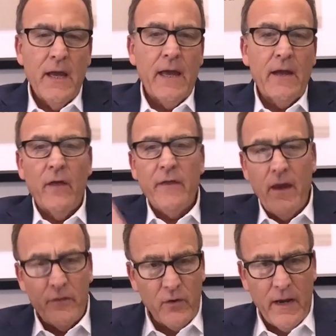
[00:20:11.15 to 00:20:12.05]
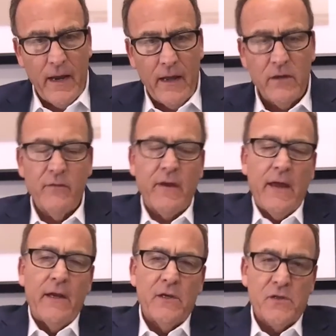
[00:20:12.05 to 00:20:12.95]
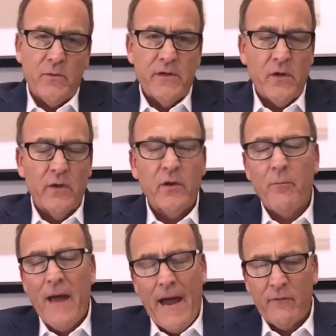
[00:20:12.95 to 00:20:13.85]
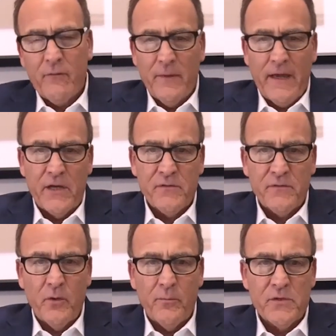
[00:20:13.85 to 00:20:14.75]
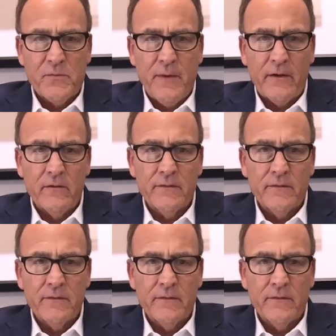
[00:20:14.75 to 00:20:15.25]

And on the other hand, you've got industries on their back from a cash flow perspective.